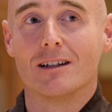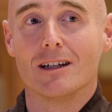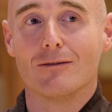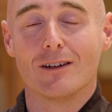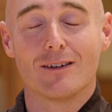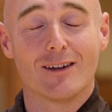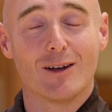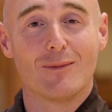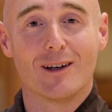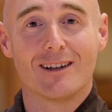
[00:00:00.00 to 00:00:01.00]
If it's
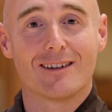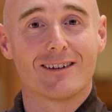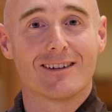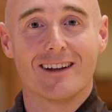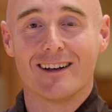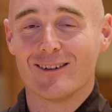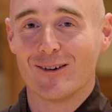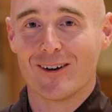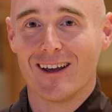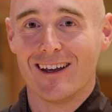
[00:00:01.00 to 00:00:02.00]
10 minutes, that is
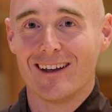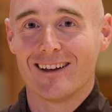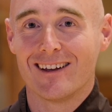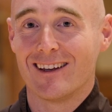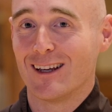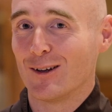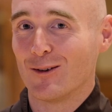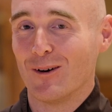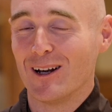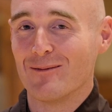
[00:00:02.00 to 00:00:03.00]
okay.
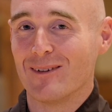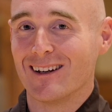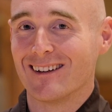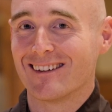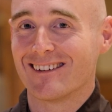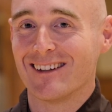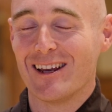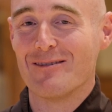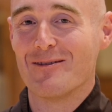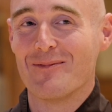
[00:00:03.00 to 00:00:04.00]
20 minutes,
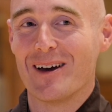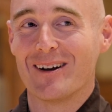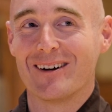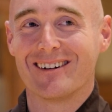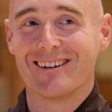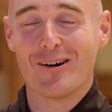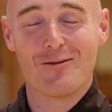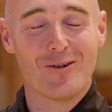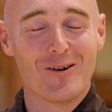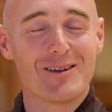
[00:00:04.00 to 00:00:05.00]
even better, or
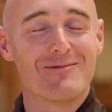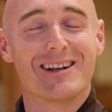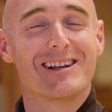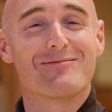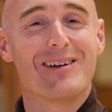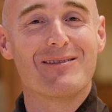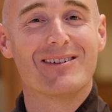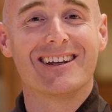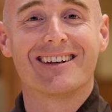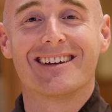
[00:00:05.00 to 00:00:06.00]
40 minutes
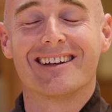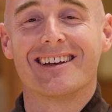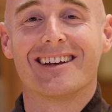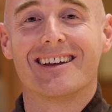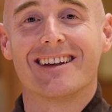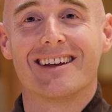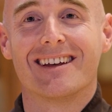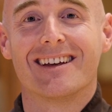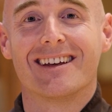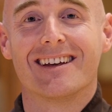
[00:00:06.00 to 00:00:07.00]
maybe.
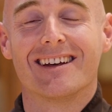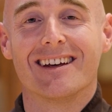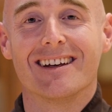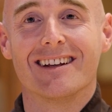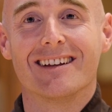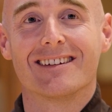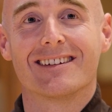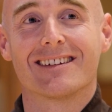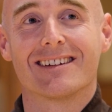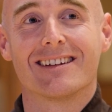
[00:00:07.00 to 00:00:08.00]
It
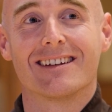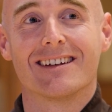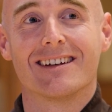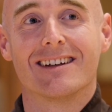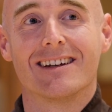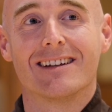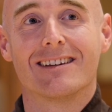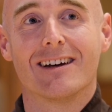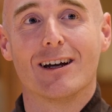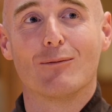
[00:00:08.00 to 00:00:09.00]
is a
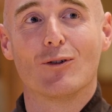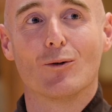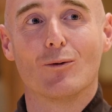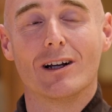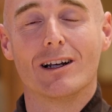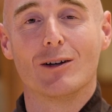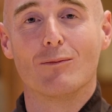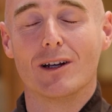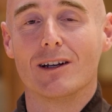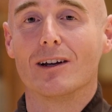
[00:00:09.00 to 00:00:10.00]
time to really
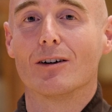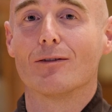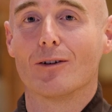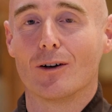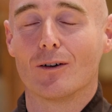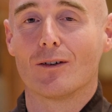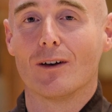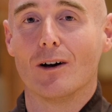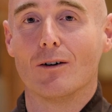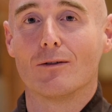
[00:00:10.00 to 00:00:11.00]
be there for
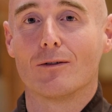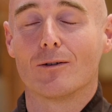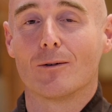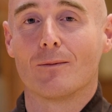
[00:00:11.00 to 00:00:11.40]
yourself.